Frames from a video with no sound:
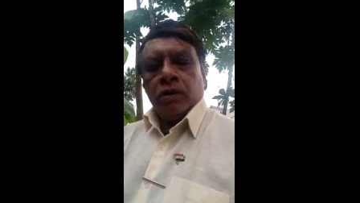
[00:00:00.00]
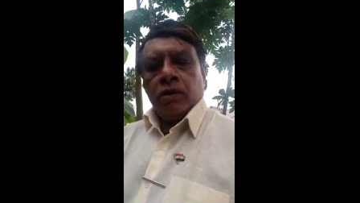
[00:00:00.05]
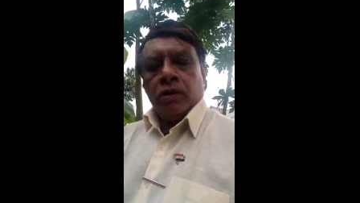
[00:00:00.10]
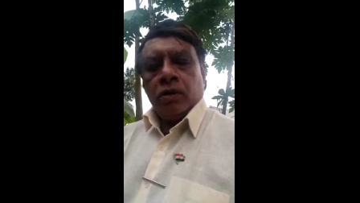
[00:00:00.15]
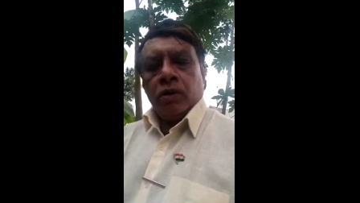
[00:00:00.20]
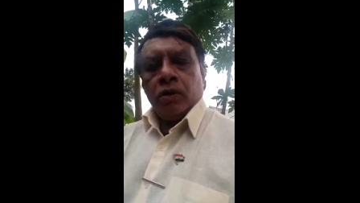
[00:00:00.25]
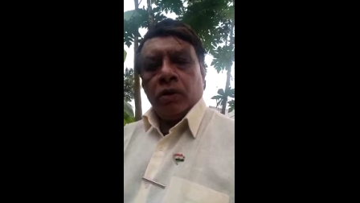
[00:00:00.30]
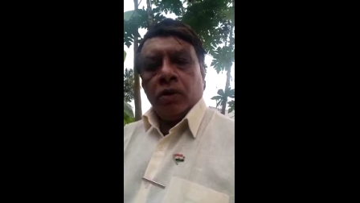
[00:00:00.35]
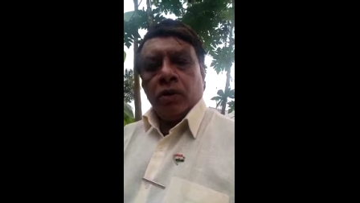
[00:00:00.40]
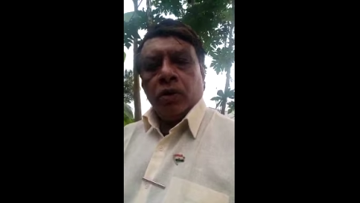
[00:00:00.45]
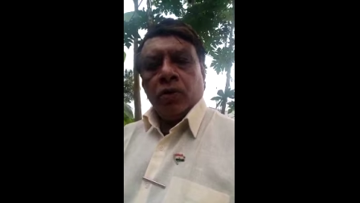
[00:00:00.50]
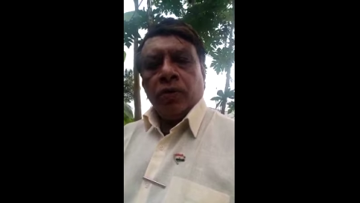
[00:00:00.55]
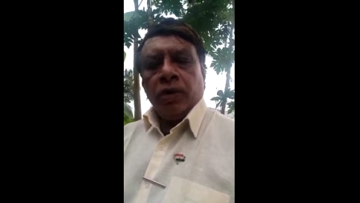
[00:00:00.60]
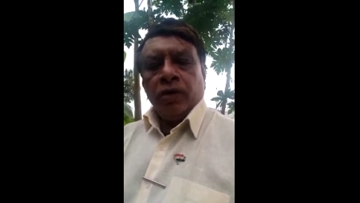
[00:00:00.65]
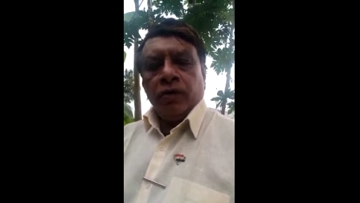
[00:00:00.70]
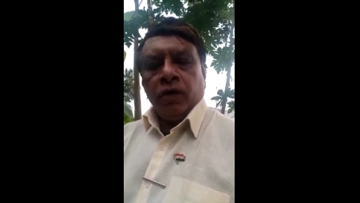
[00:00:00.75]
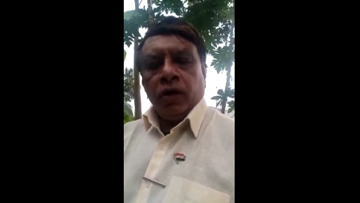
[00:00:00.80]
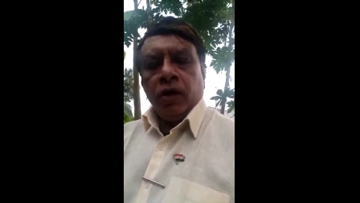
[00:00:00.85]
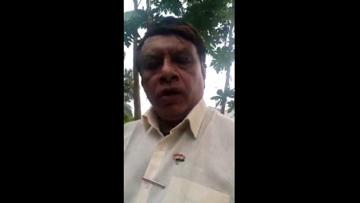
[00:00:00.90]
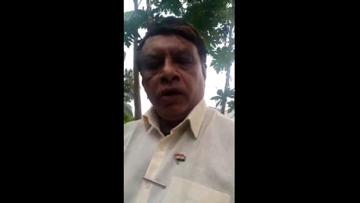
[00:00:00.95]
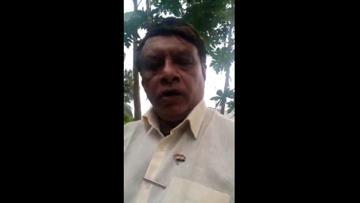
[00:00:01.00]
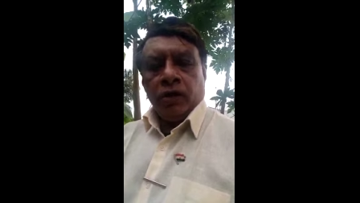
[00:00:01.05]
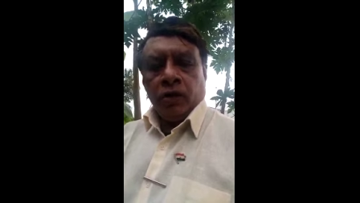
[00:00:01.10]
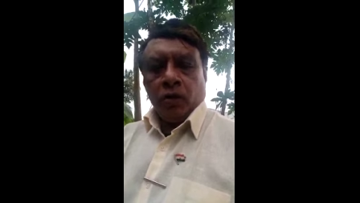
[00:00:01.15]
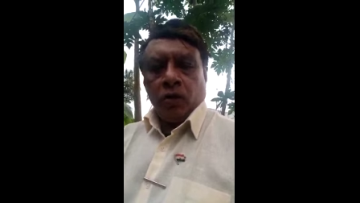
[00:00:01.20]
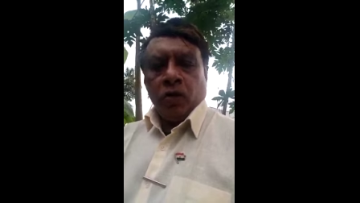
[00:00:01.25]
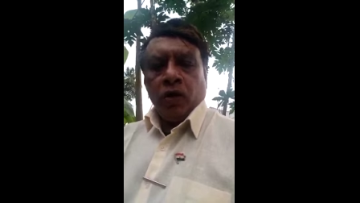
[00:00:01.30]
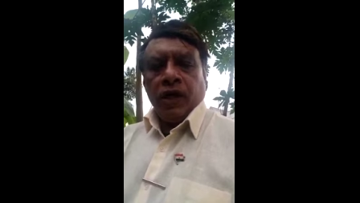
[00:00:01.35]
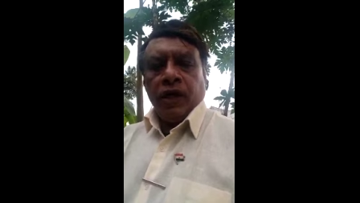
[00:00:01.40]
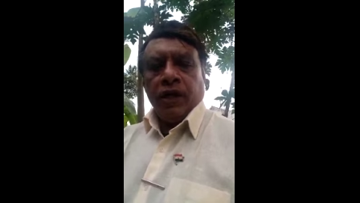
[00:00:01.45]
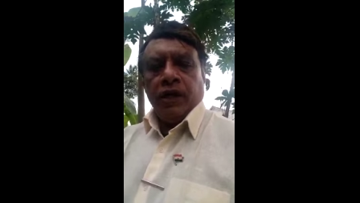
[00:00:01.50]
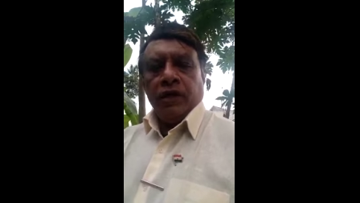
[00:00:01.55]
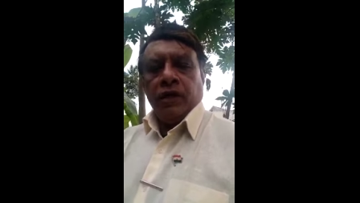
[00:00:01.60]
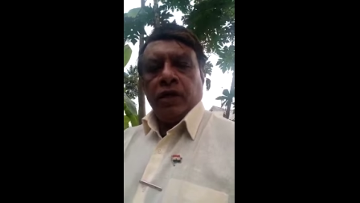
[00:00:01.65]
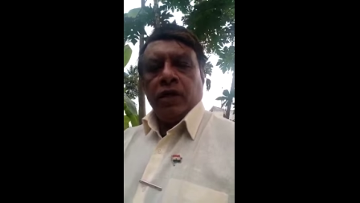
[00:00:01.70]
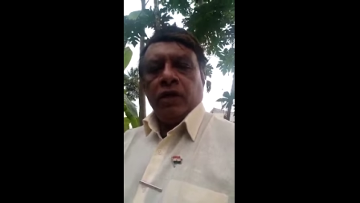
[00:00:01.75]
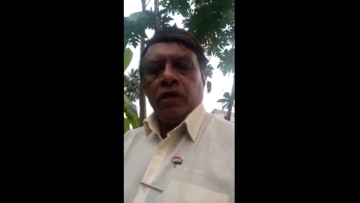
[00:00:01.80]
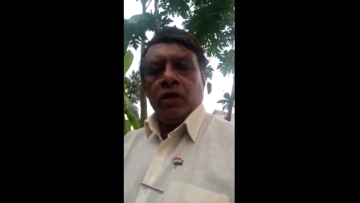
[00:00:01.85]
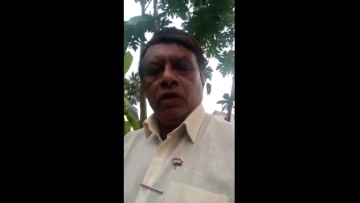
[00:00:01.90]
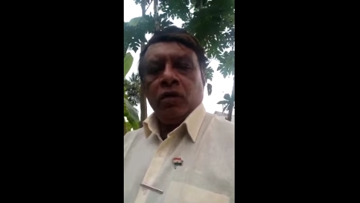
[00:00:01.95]
So you may wonder why
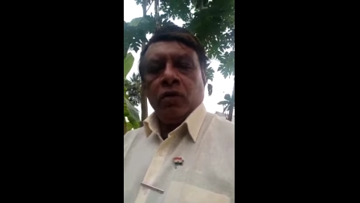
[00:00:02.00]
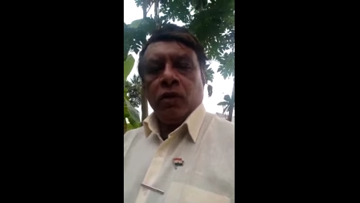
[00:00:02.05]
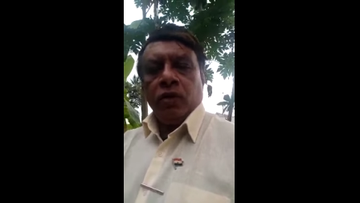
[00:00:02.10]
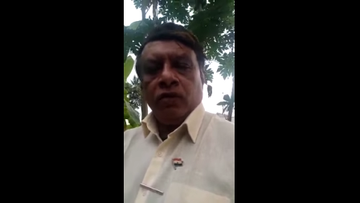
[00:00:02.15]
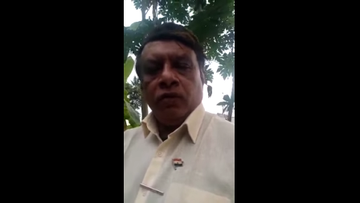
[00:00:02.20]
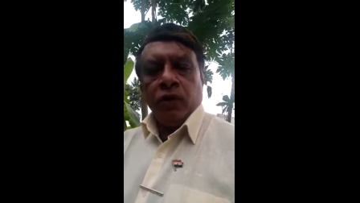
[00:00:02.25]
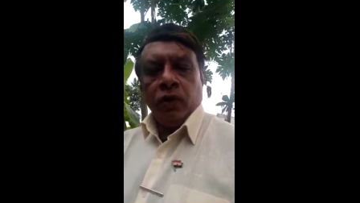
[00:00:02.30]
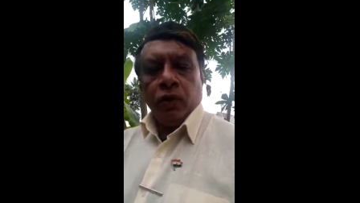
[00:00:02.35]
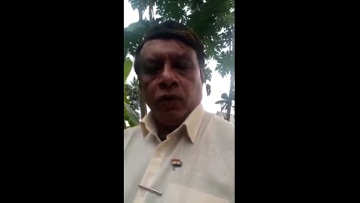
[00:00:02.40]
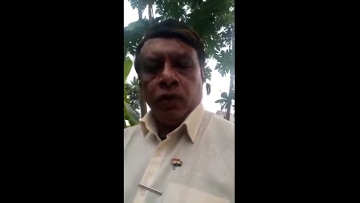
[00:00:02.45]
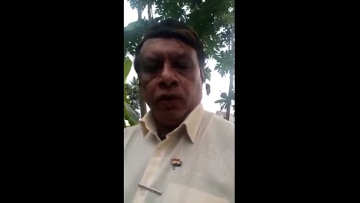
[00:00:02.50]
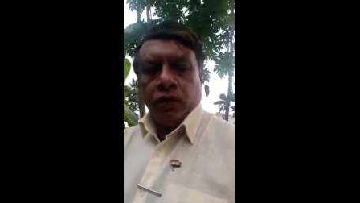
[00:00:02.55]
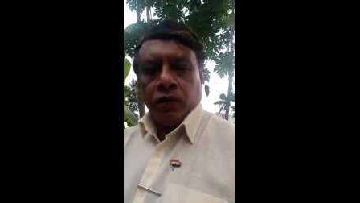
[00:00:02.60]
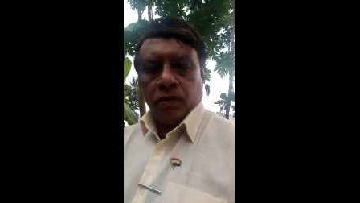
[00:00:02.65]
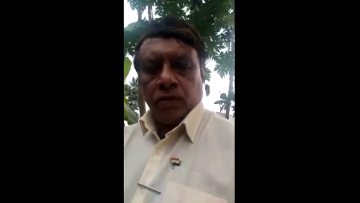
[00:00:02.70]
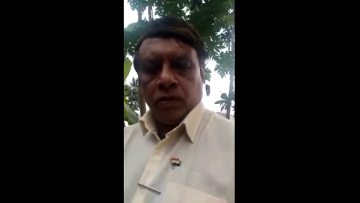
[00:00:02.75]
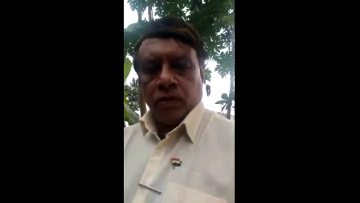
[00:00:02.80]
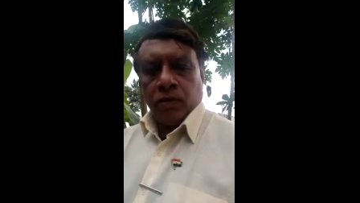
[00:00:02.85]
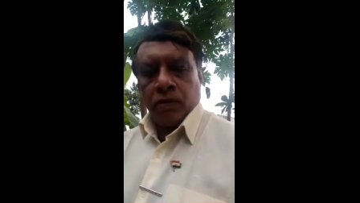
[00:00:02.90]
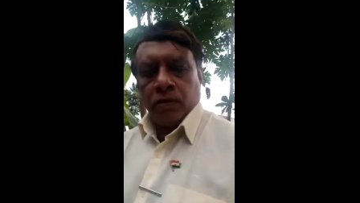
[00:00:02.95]
there is no evolution